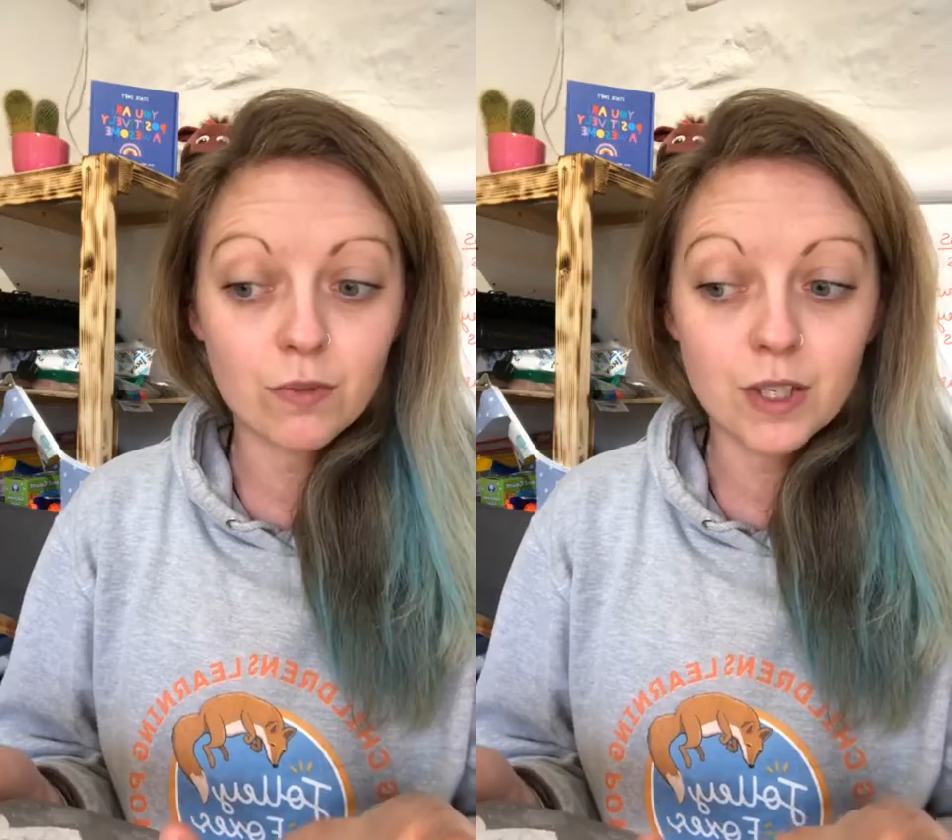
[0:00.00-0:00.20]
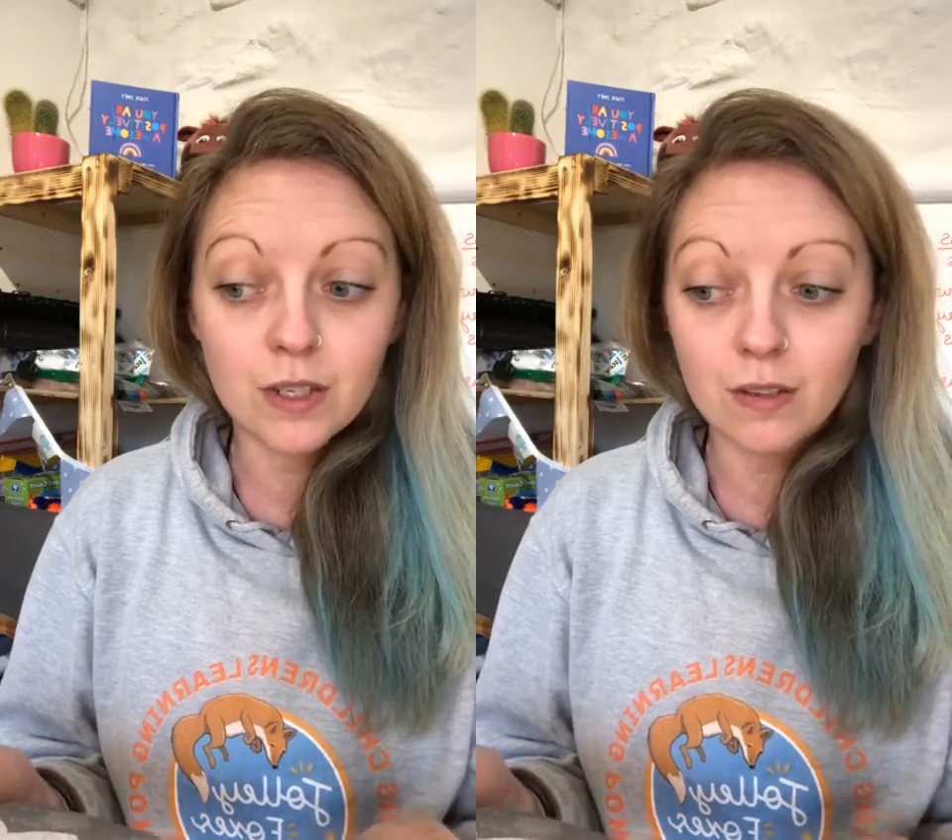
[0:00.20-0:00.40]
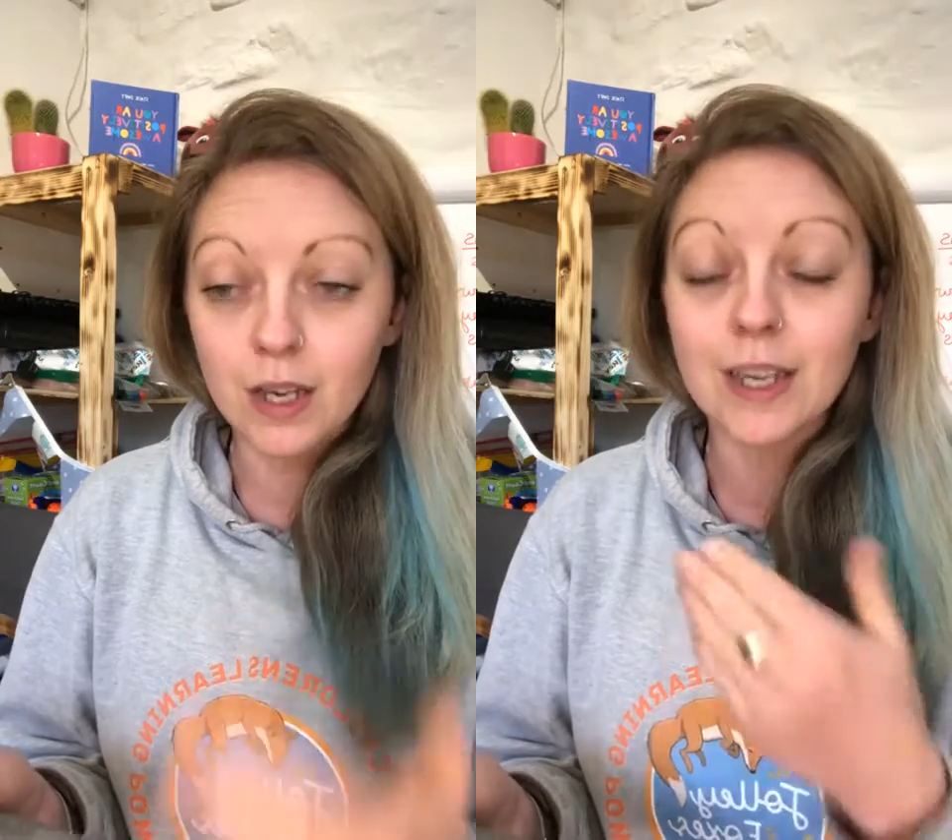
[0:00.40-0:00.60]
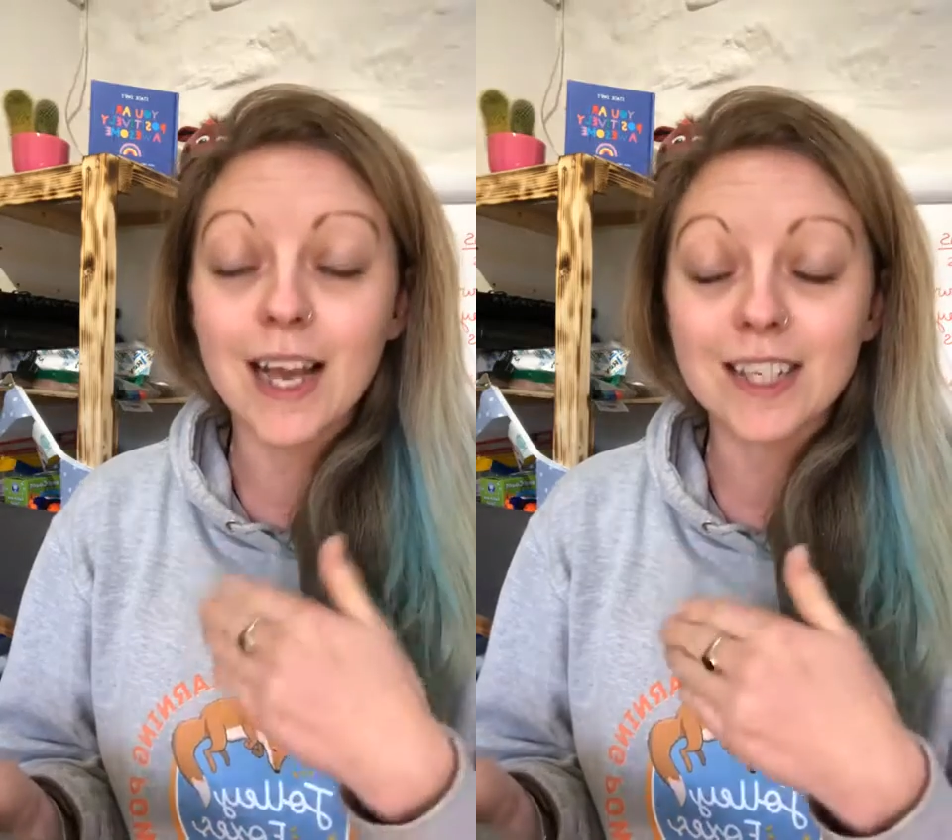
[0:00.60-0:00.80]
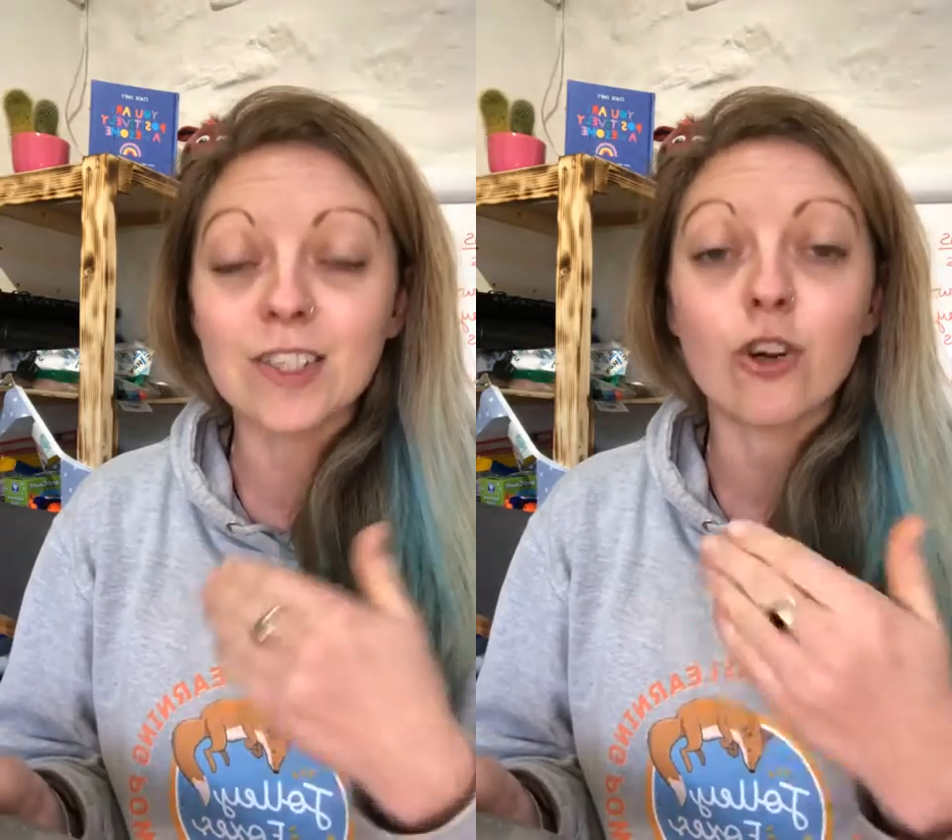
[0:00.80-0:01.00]

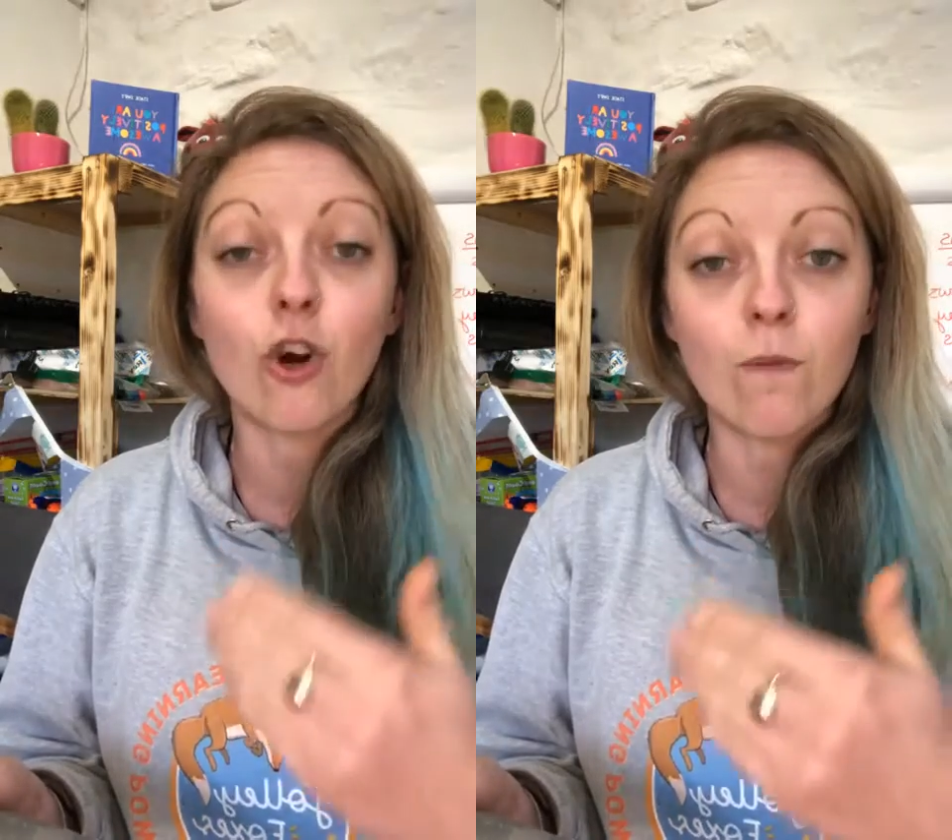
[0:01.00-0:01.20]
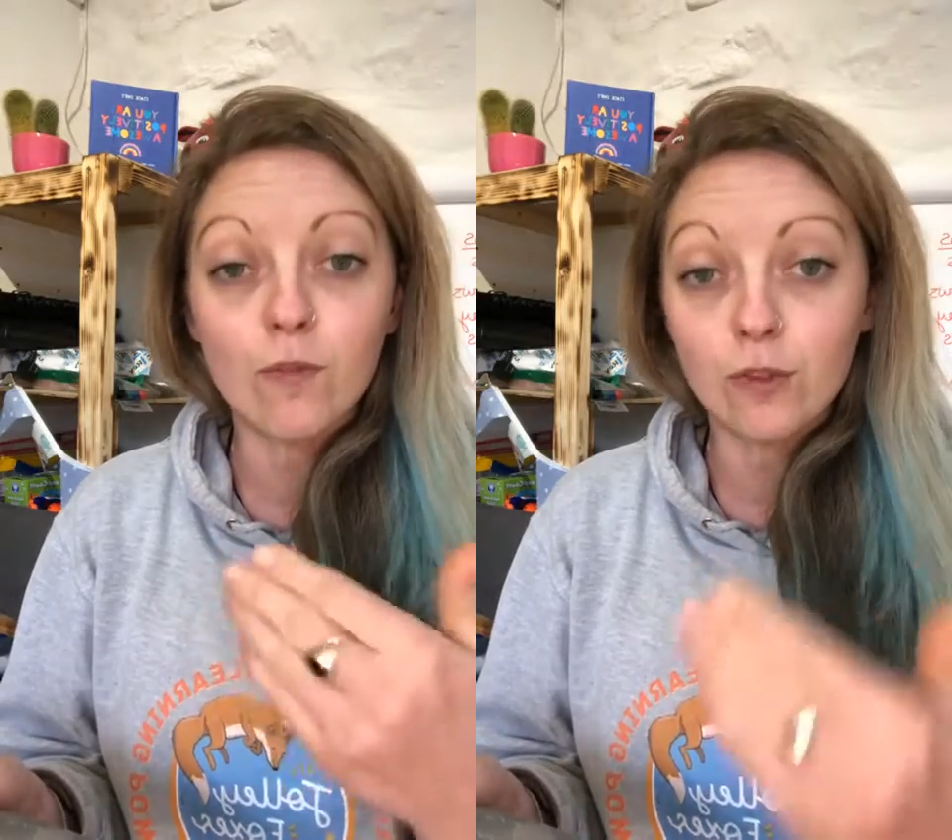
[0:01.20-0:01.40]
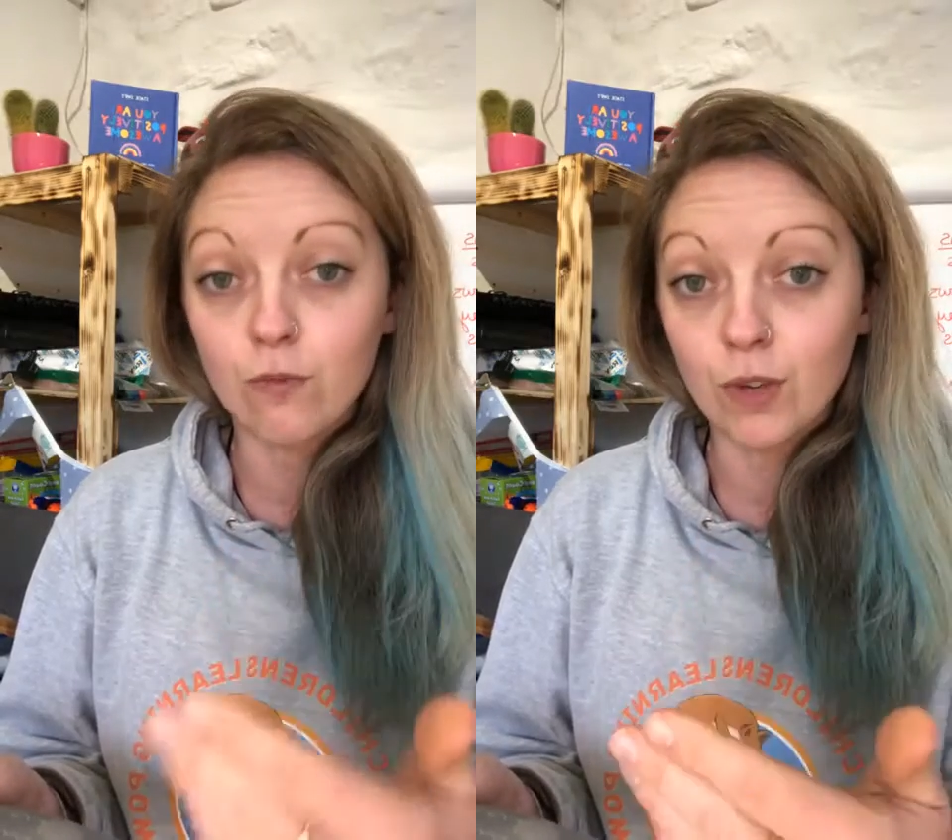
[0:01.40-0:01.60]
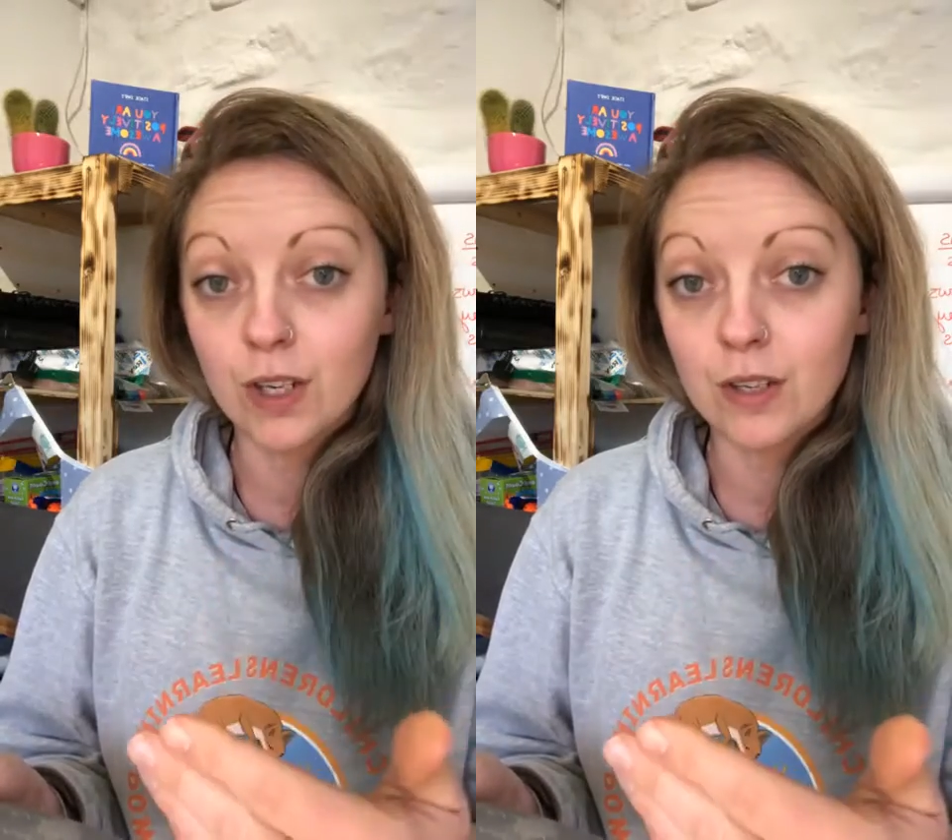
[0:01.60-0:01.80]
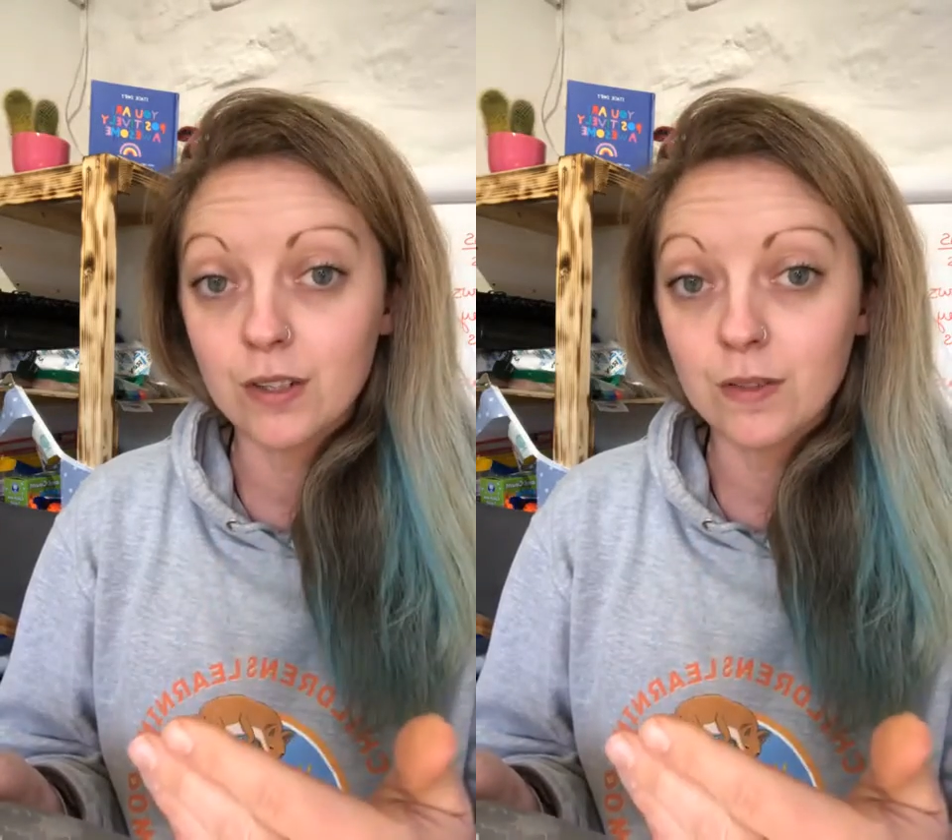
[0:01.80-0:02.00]

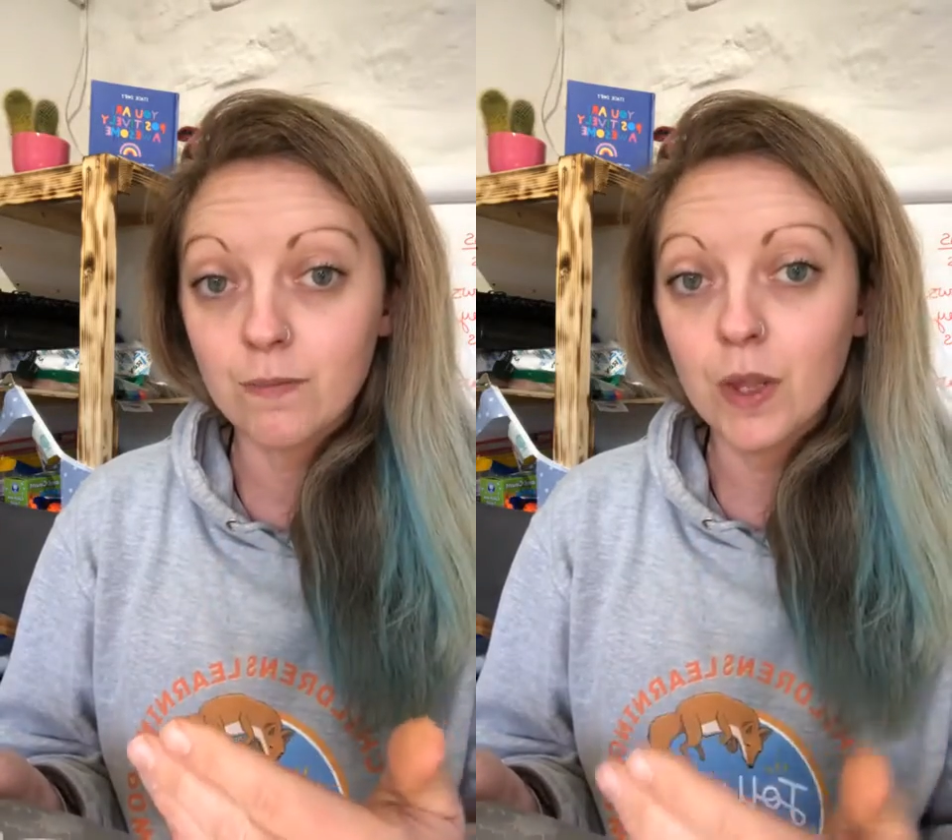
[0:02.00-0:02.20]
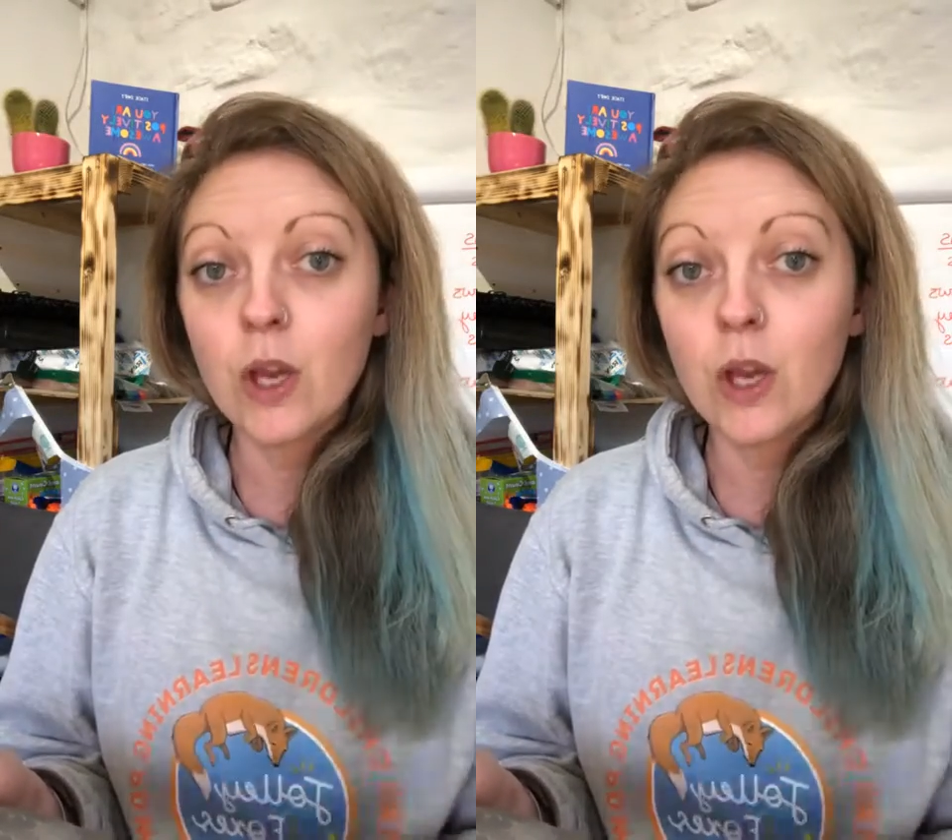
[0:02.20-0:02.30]
readers,